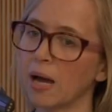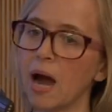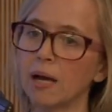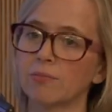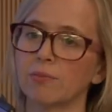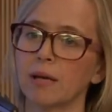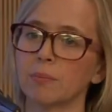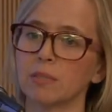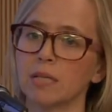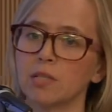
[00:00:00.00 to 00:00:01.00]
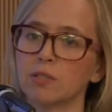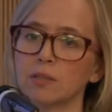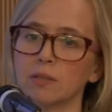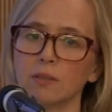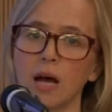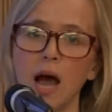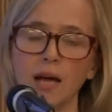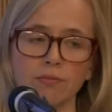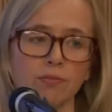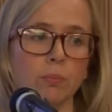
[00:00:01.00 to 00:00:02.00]
by high fragmentation,
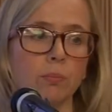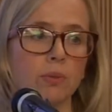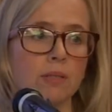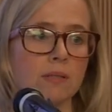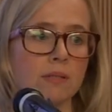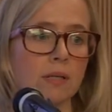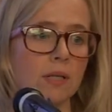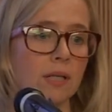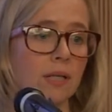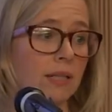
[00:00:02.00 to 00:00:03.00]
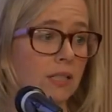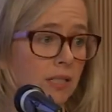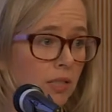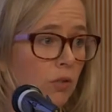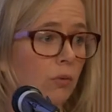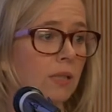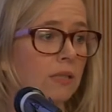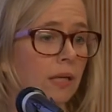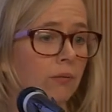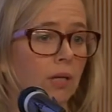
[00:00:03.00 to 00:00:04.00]
high footprints,
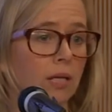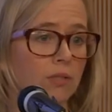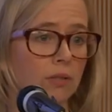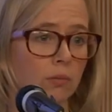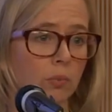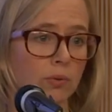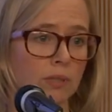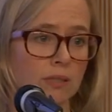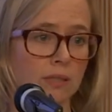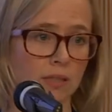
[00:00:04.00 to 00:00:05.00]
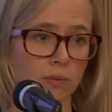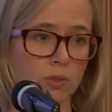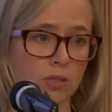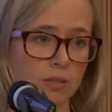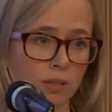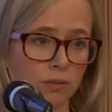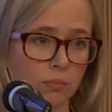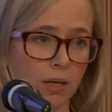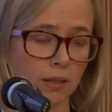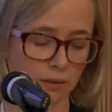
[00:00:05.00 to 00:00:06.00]
continuing degradation of the Baltic Sea, which is
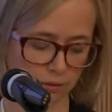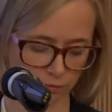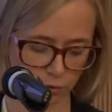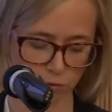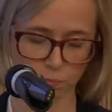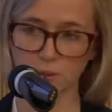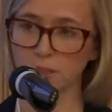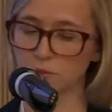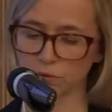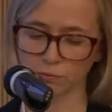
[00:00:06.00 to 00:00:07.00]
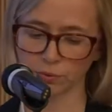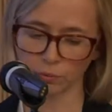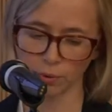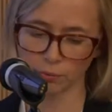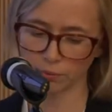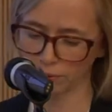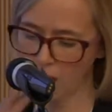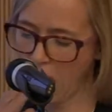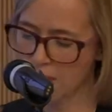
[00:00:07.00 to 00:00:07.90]
undermining the future potential for growth.